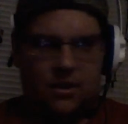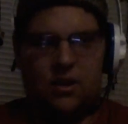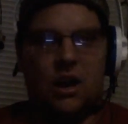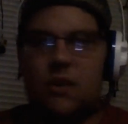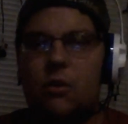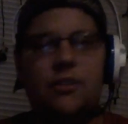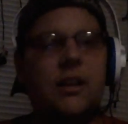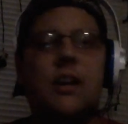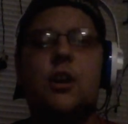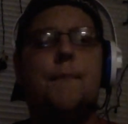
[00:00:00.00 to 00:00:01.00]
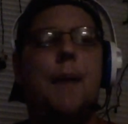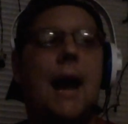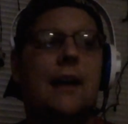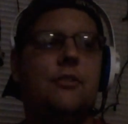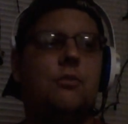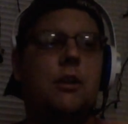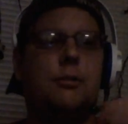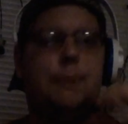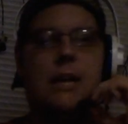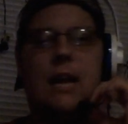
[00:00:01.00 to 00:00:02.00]
of course you got a good pass
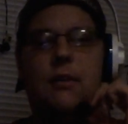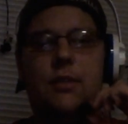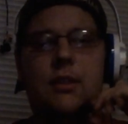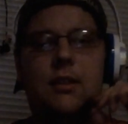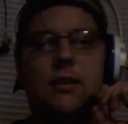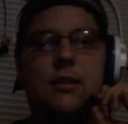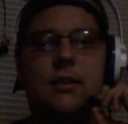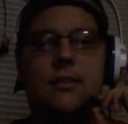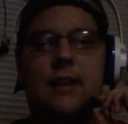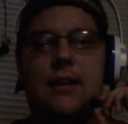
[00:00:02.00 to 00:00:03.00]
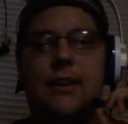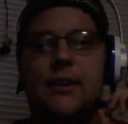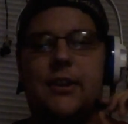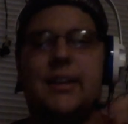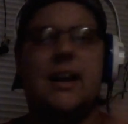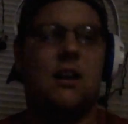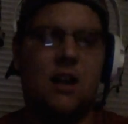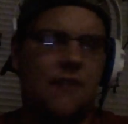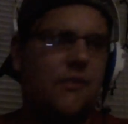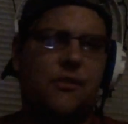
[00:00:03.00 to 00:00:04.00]
rush, but I don't think that the secondary could
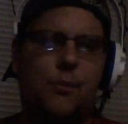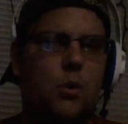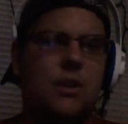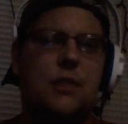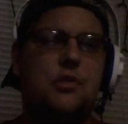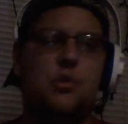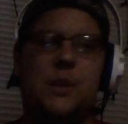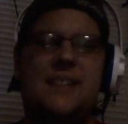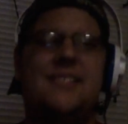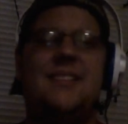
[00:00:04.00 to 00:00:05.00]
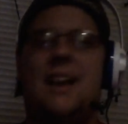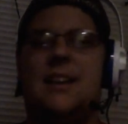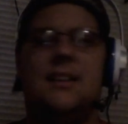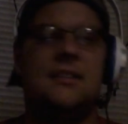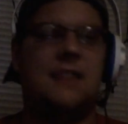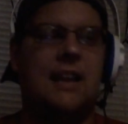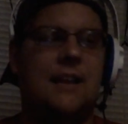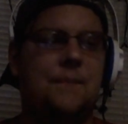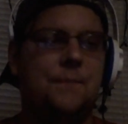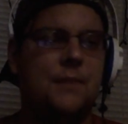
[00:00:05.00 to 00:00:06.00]
cover for more than 3 seconds.
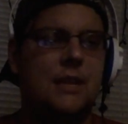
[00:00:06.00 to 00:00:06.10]
And